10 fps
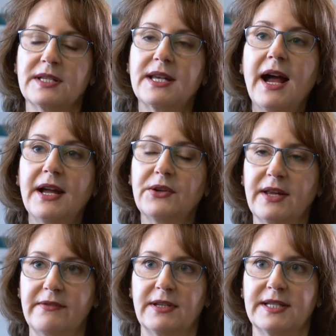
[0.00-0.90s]
higher
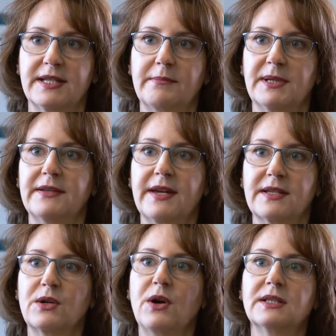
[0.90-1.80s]
level assembly. That's
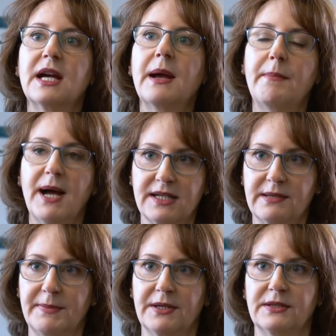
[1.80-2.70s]
called box
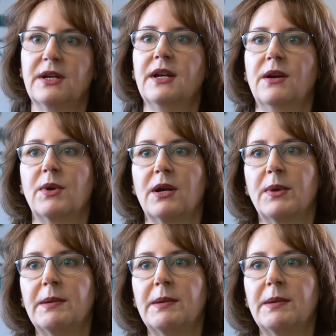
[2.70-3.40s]
build, where we